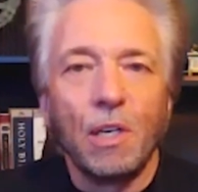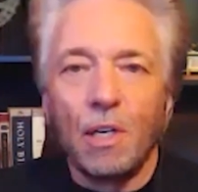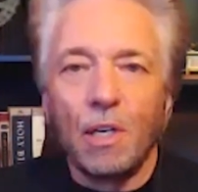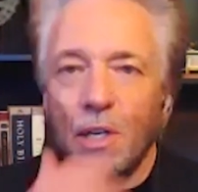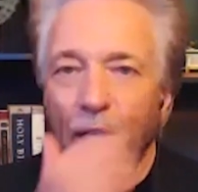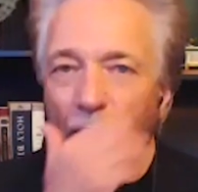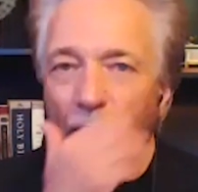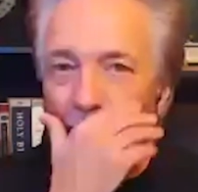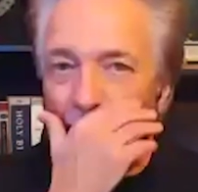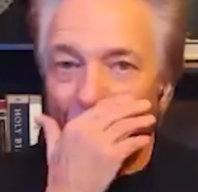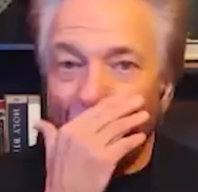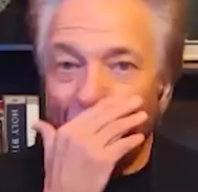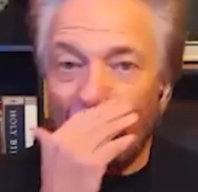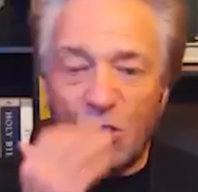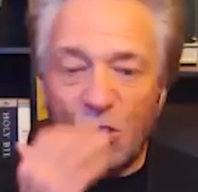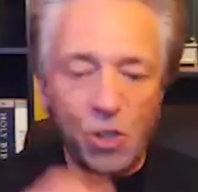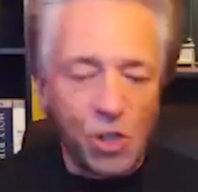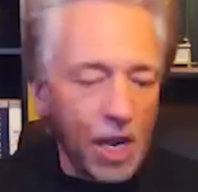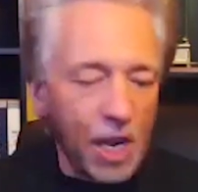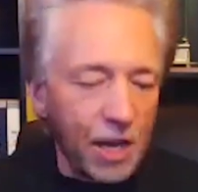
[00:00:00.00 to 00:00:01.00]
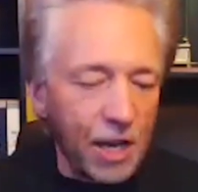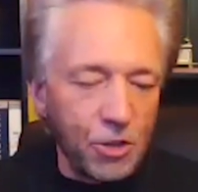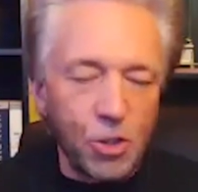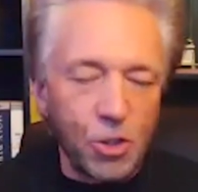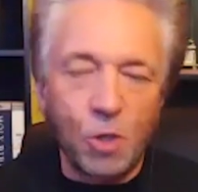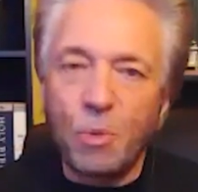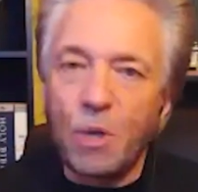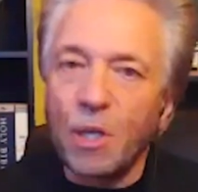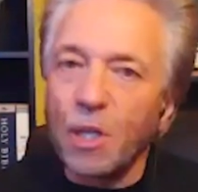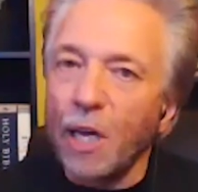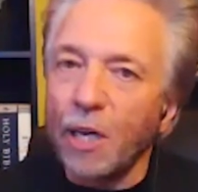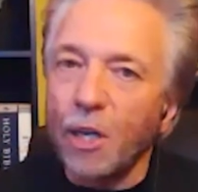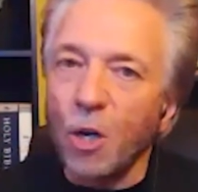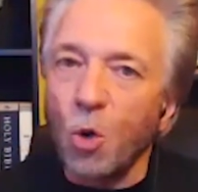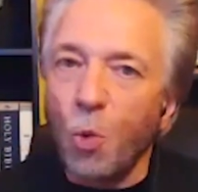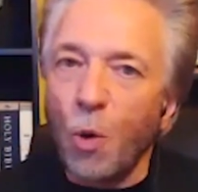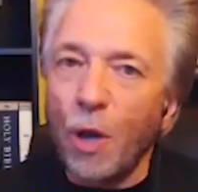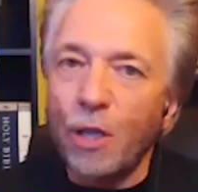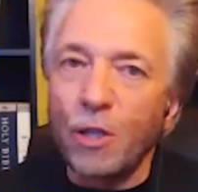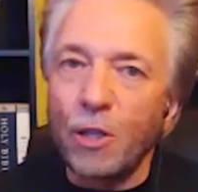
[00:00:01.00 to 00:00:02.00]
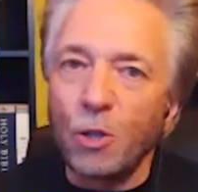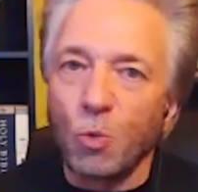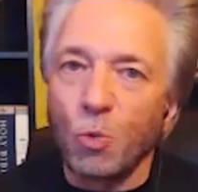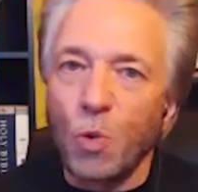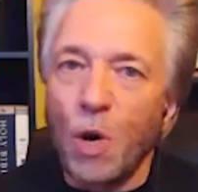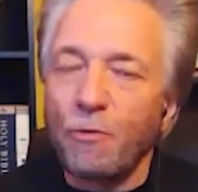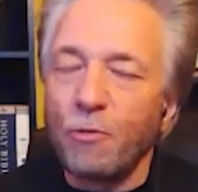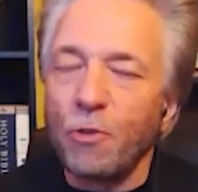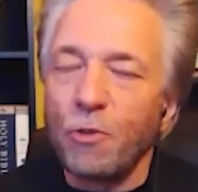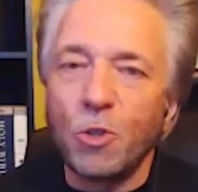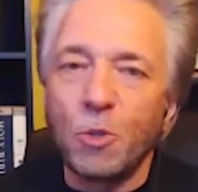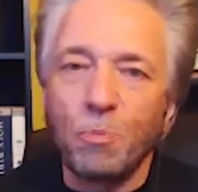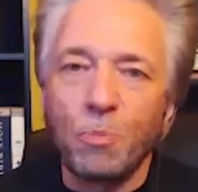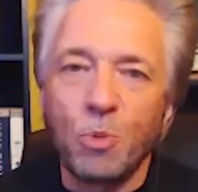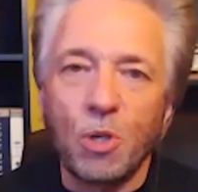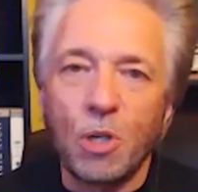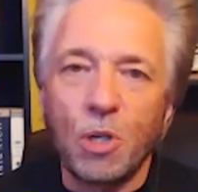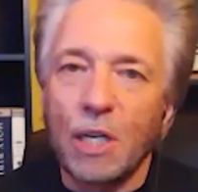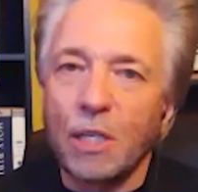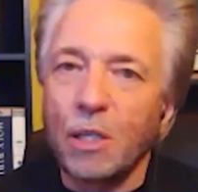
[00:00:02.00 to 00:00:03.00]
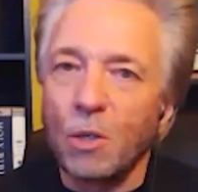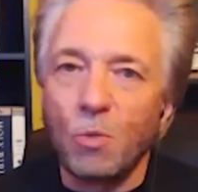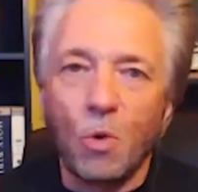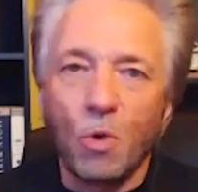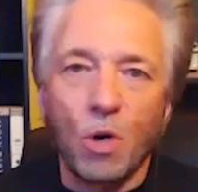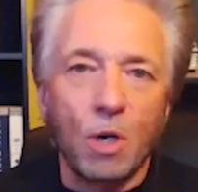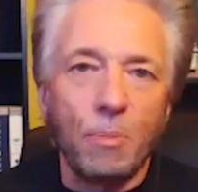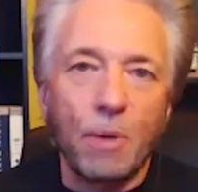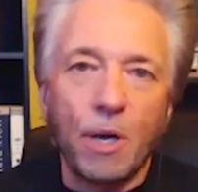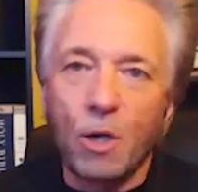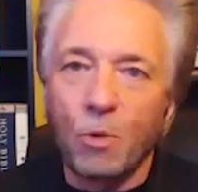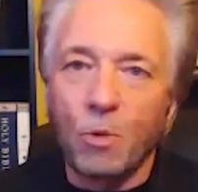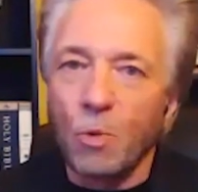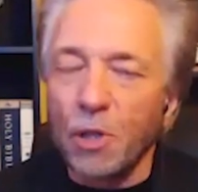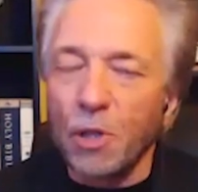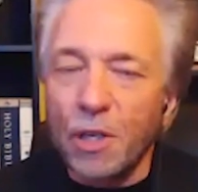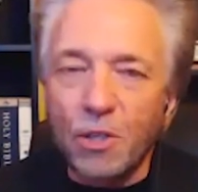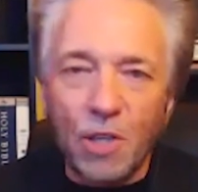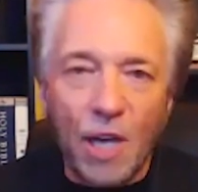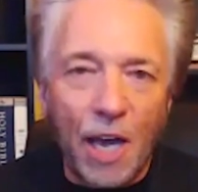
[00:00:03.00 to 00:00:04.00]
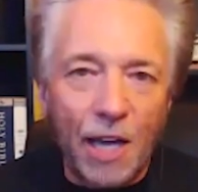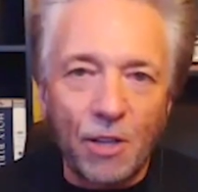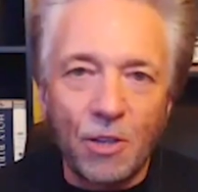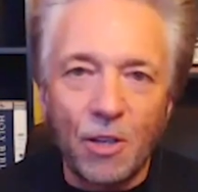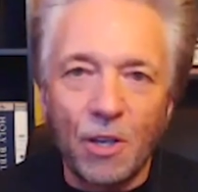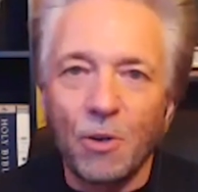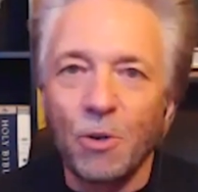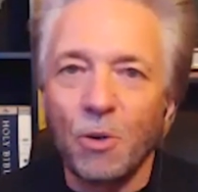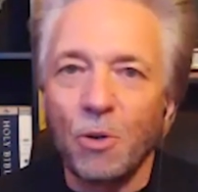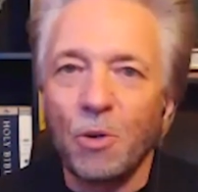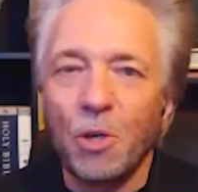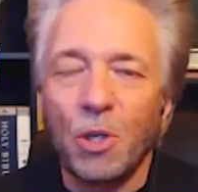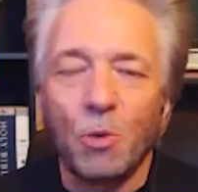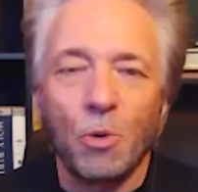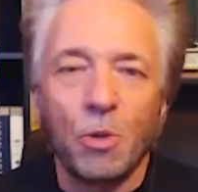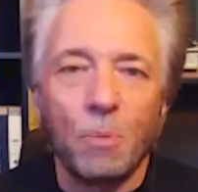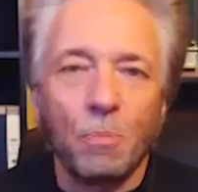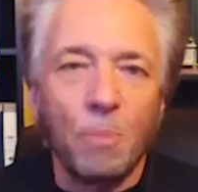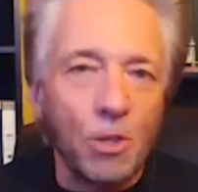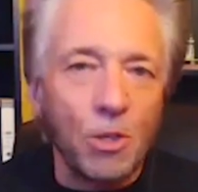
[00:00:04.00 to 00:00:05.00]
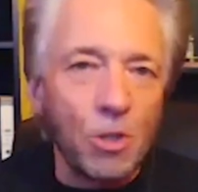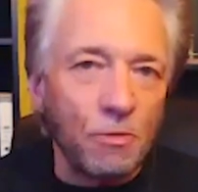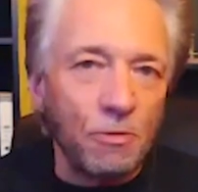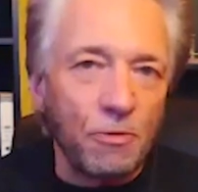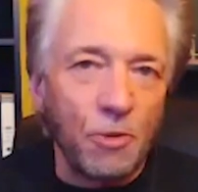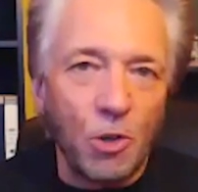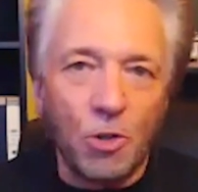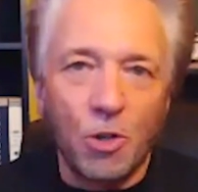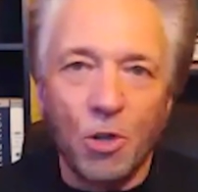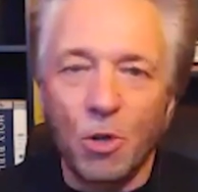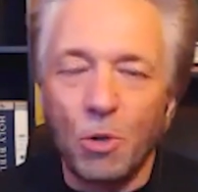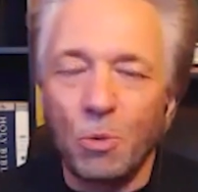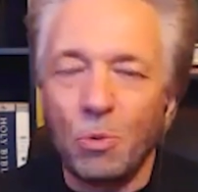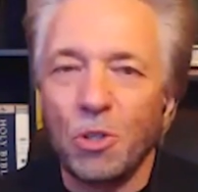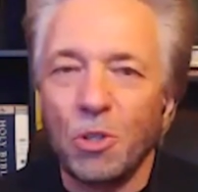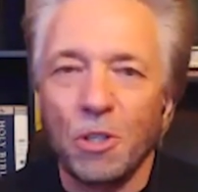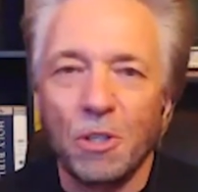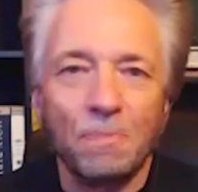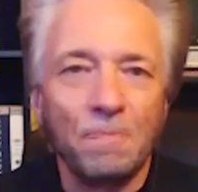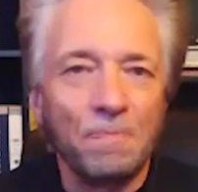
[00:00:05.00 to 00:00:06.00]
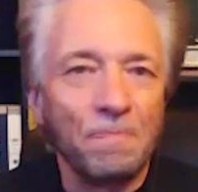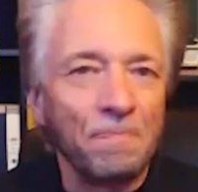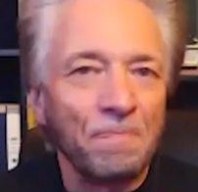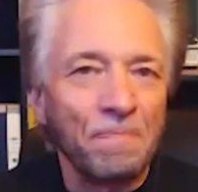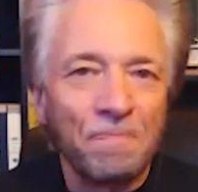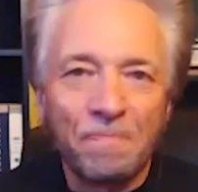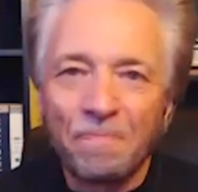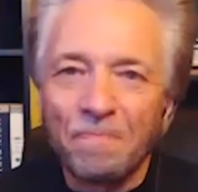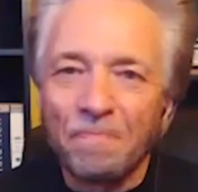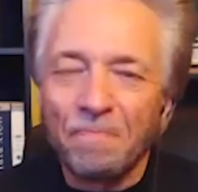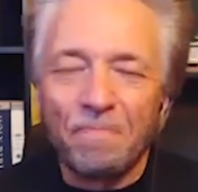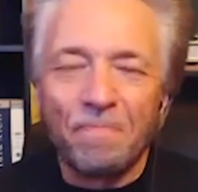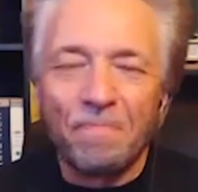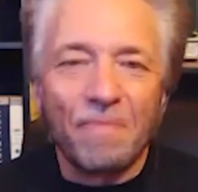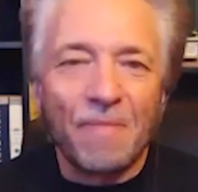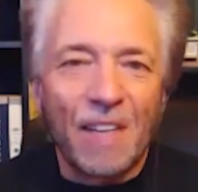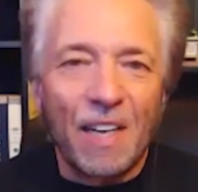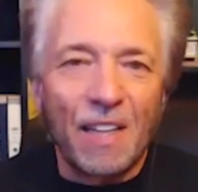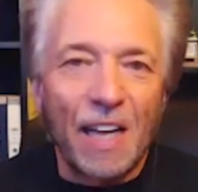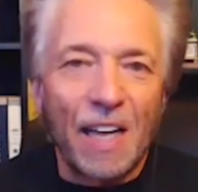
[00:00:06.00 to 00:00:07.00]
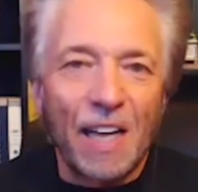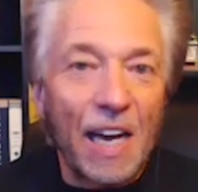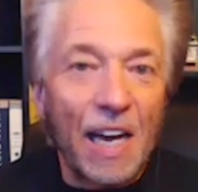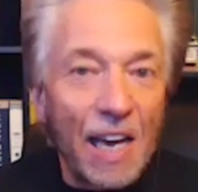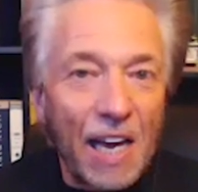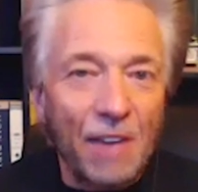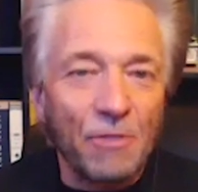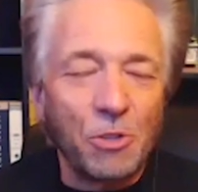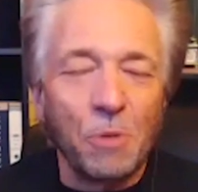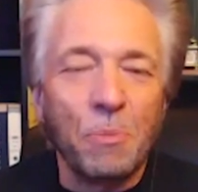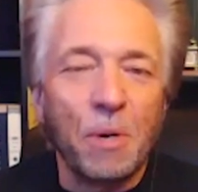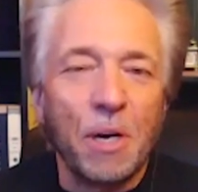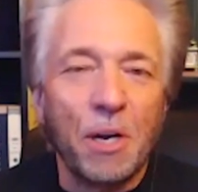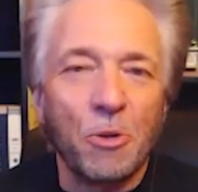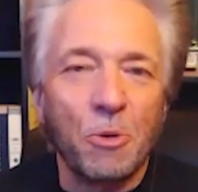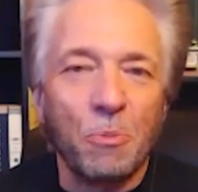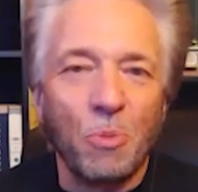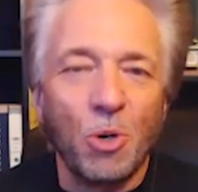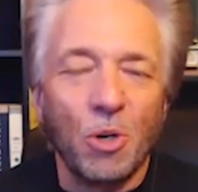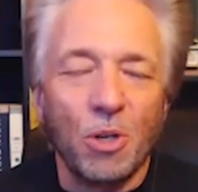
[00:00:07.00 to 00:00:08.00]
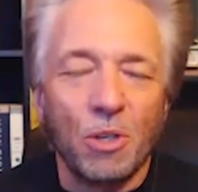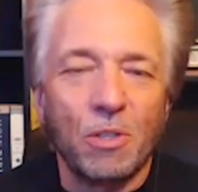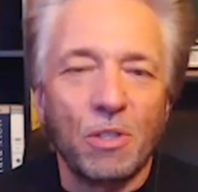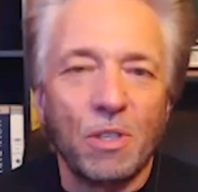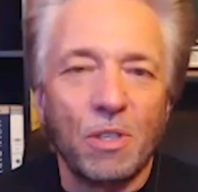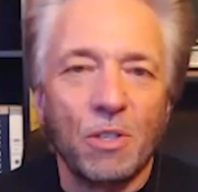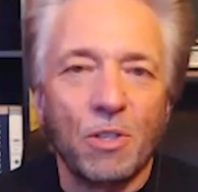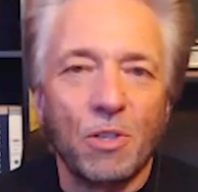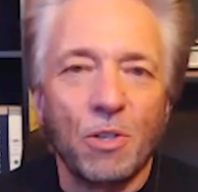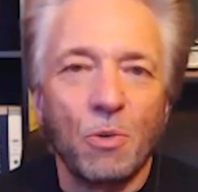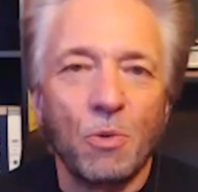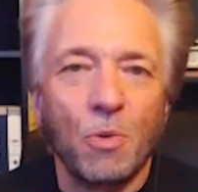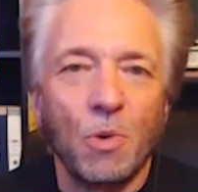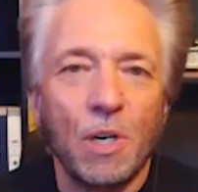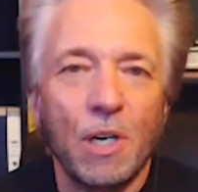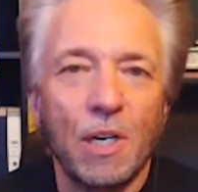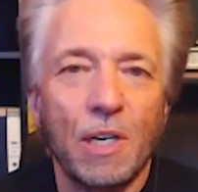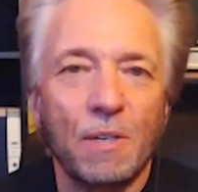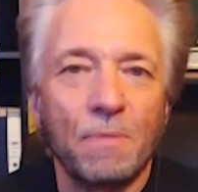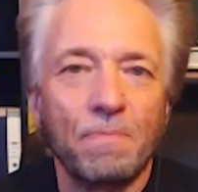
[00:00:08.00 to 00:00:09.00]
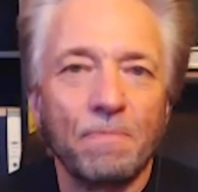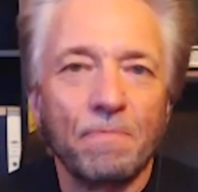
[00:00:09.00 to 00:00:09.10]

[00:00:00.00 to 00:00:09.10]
It's designed just to be like a quick little reference book. I didn't want to make it really technical, with a bunch of footnotes, and like I have some of my other books. So you are